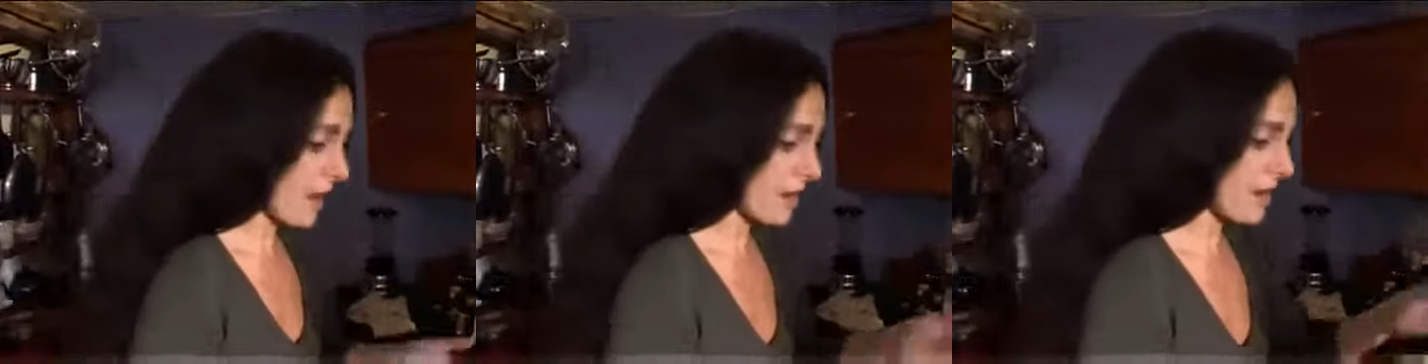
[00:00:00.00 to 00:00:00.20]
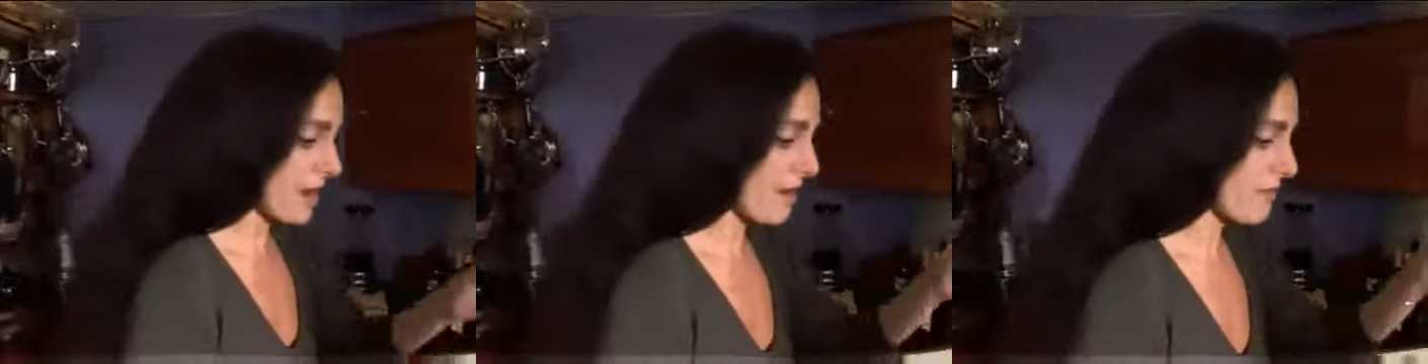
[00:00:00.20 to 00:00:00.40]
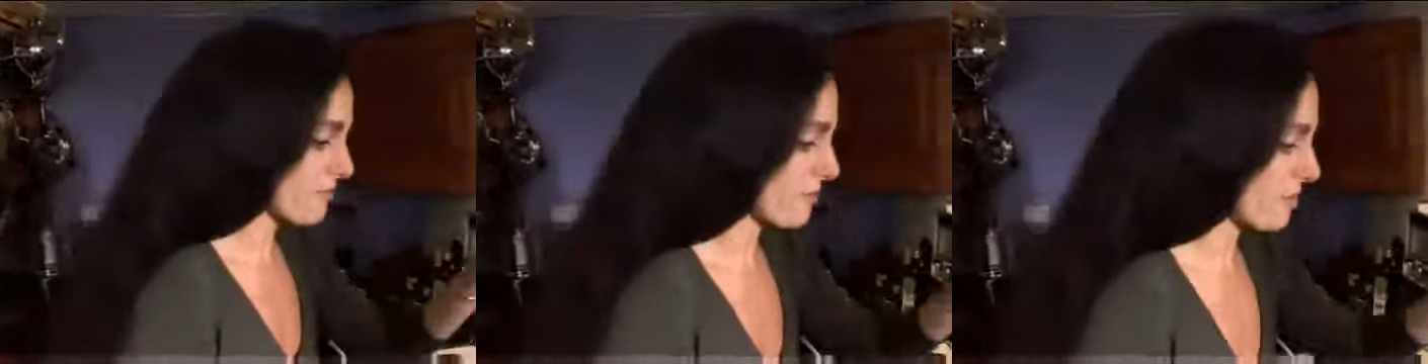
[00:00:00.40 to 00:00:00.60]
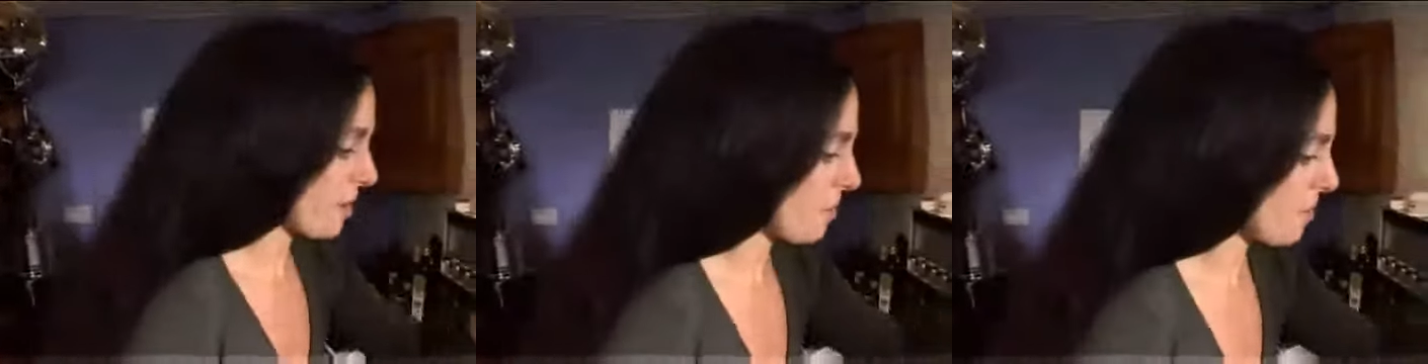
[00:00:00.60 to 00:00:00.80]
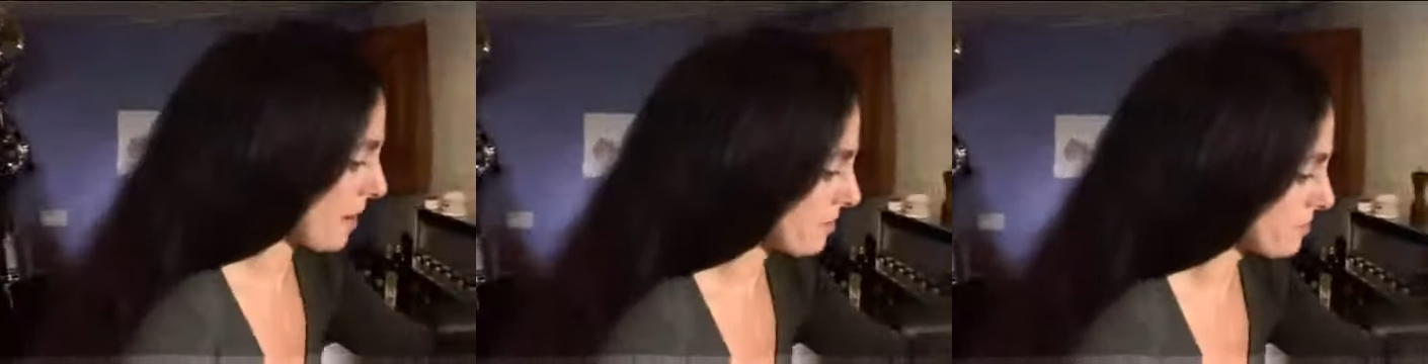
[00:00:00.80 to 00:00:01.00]
I'm going to have
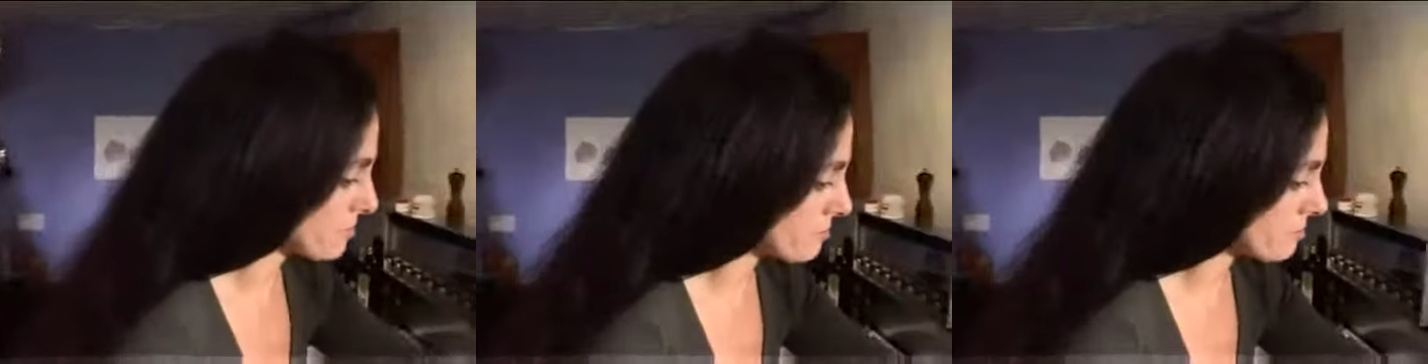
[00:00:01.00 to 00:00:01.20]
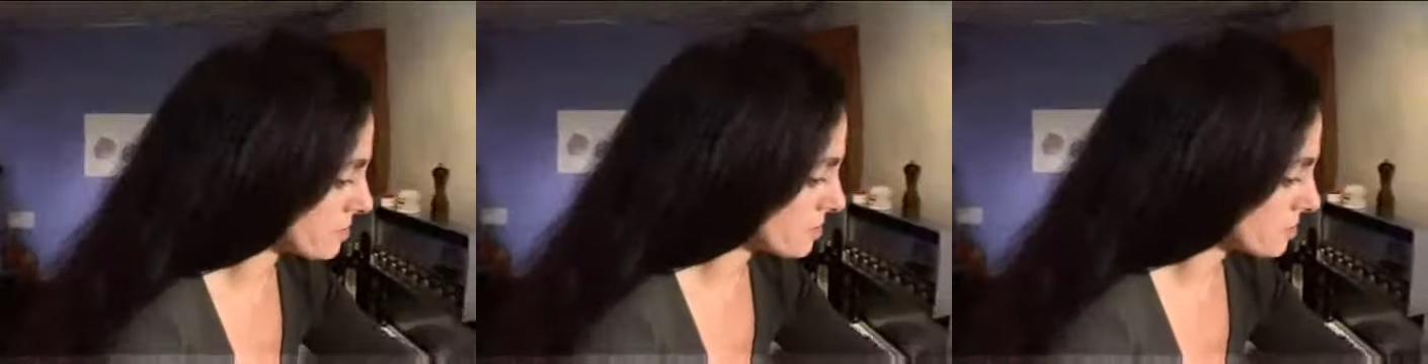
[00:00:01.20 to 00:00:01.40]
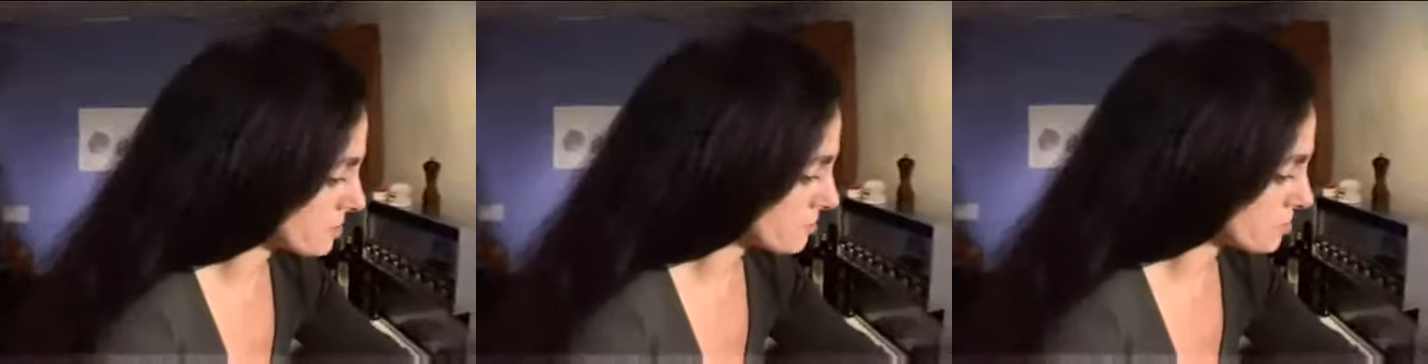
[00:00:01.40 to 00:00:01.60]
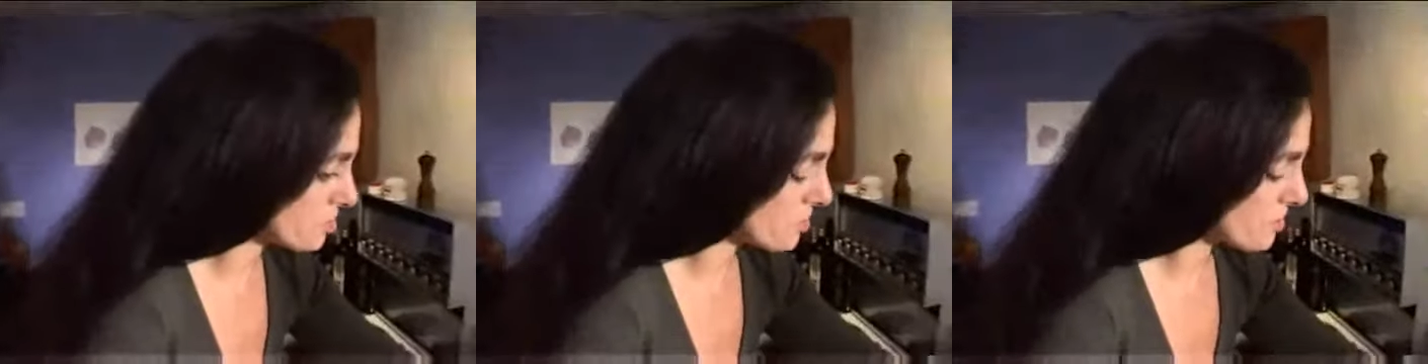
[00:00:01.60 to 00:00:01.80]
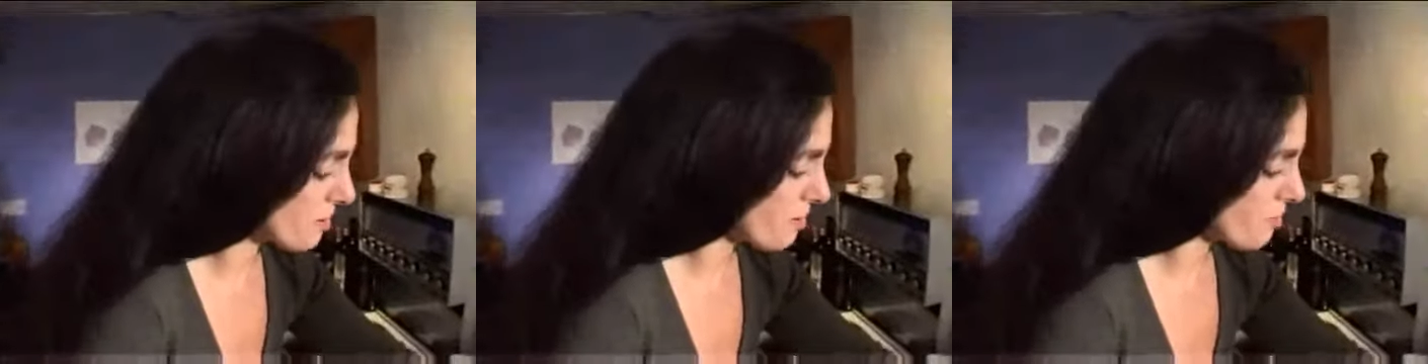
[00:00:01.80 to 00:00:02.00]
about
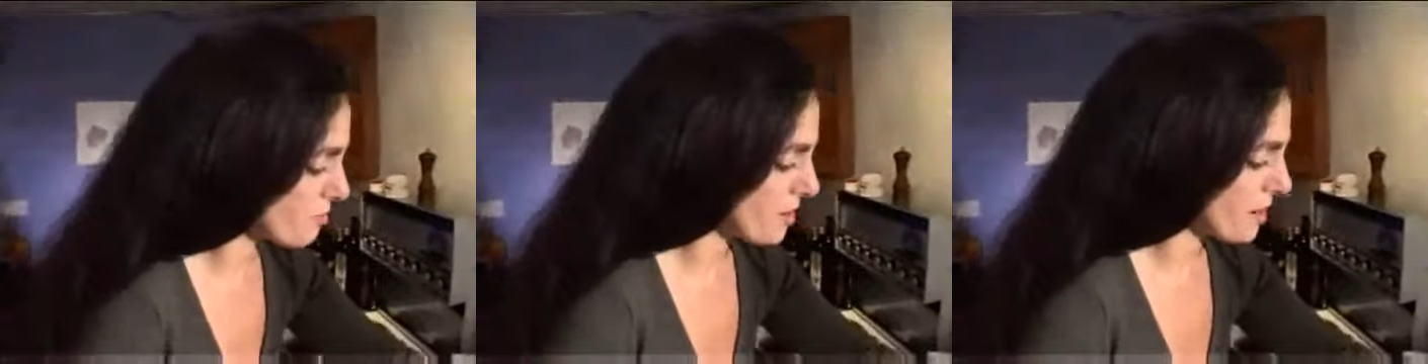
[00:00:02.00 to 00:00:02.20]
2.5